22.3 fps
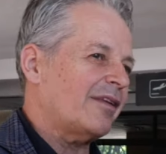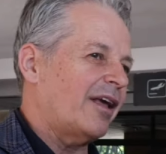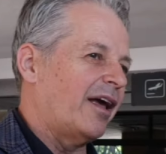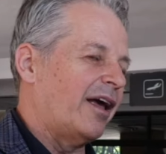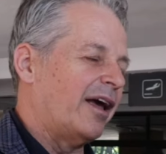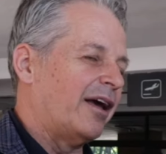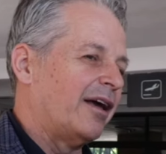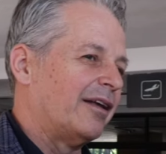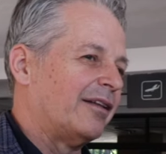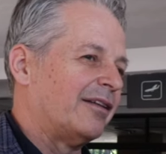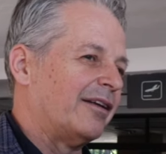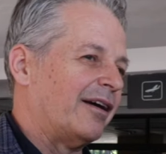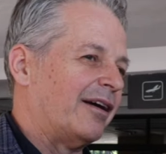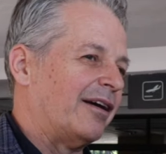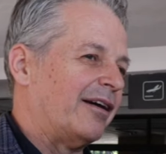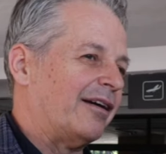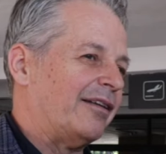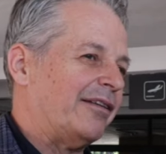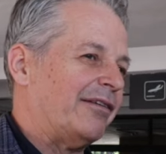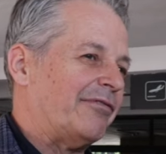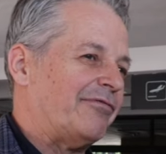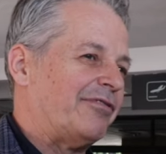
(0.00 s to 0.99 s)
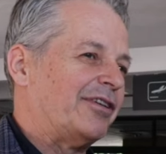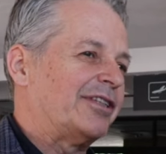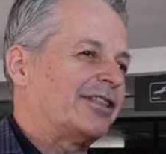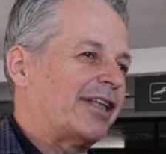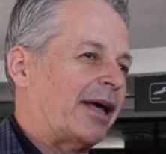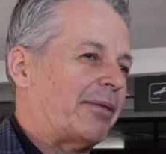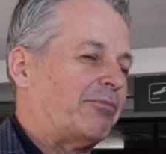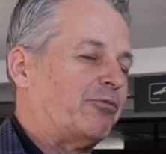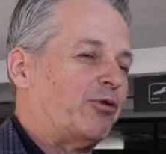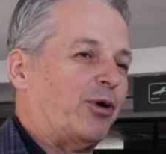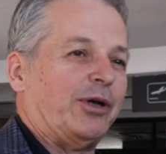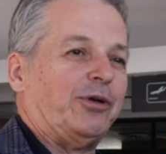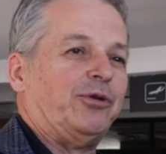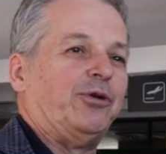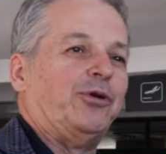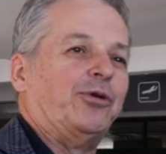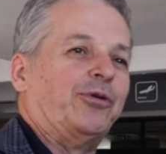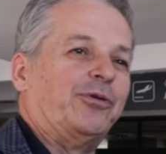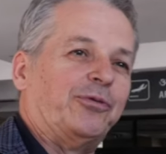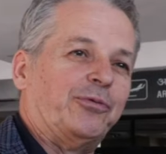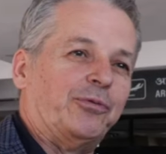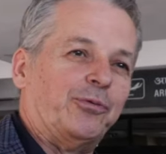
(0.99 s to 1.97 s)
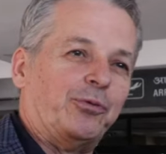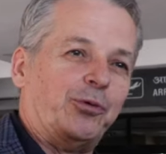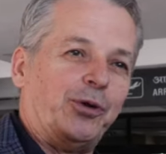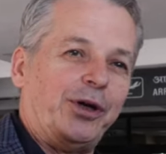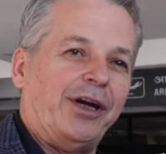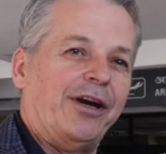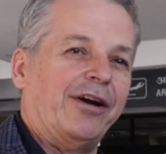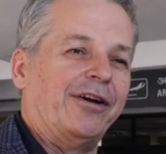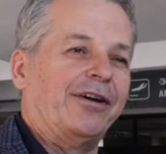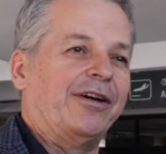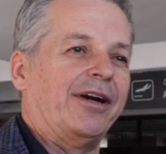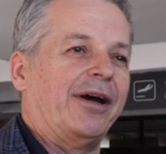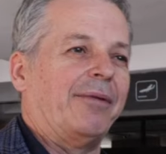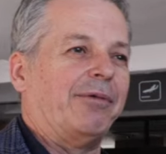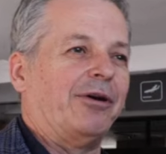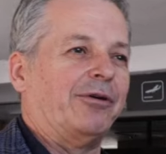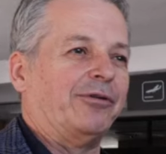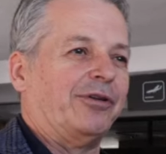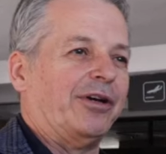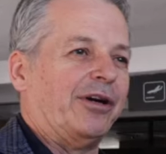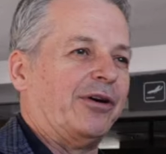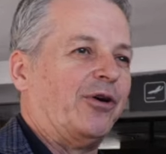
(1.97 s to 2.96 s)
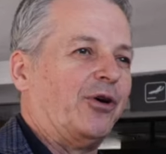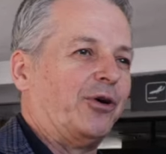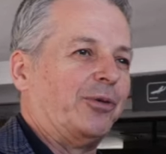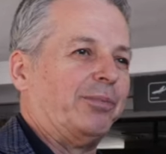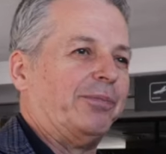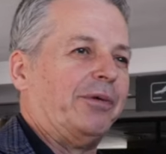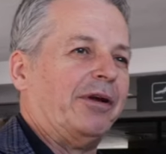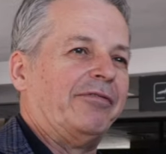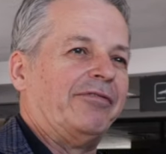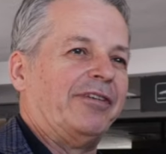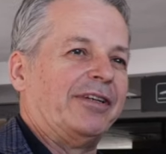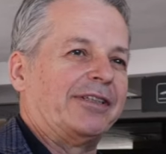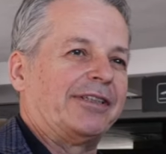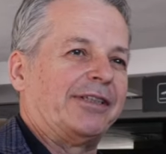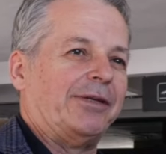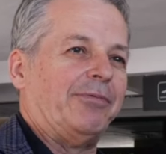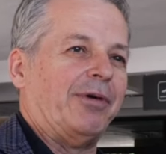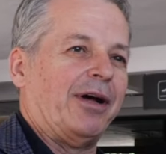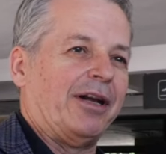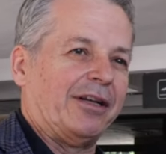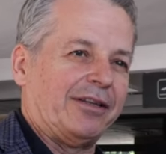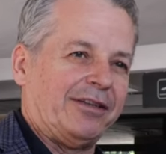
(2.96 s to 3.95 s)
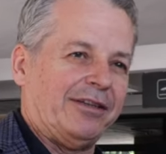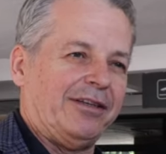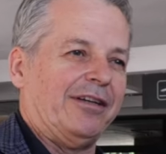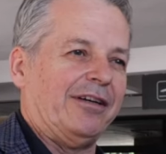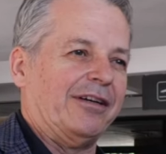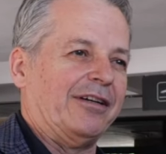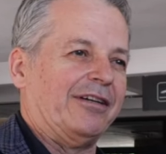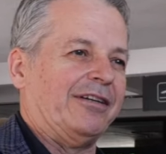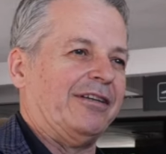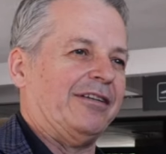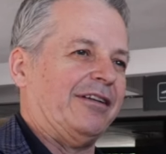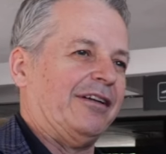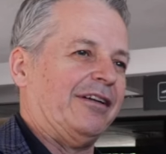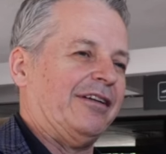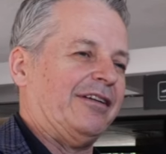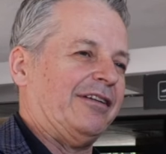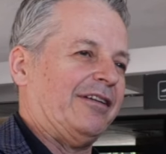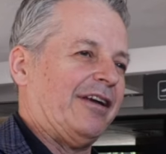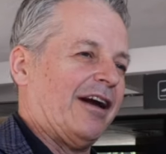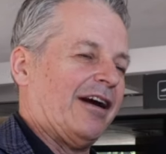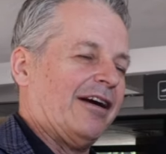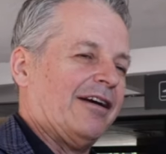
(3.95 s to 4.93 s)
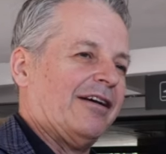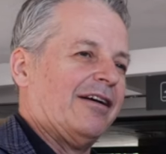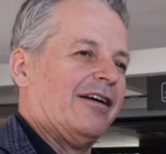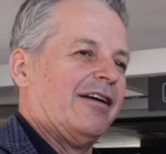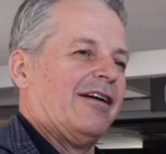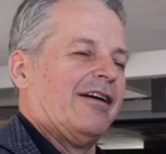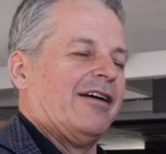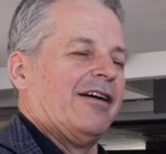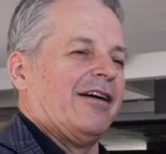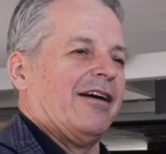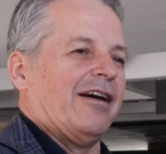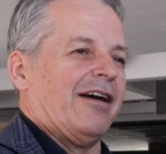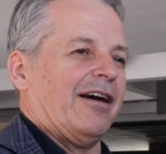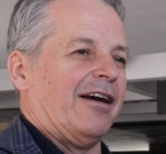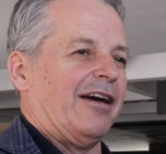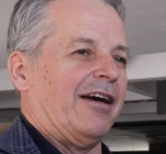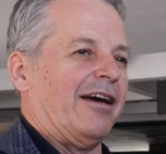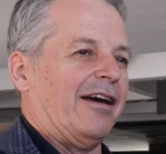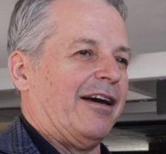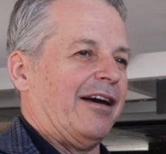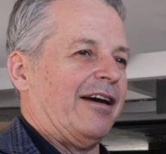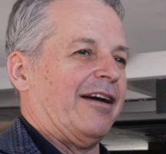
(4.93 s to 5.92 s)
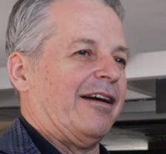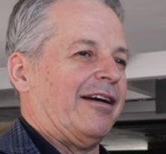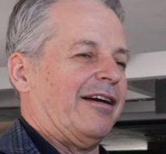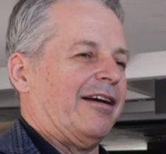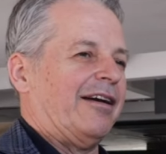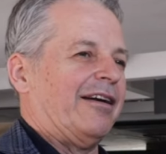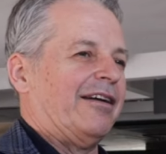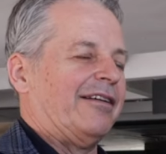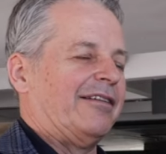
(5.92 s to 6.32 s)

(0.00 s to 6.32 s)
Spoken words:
And the first time when we heard about the Hornbill Festival here in India, mm-hmm.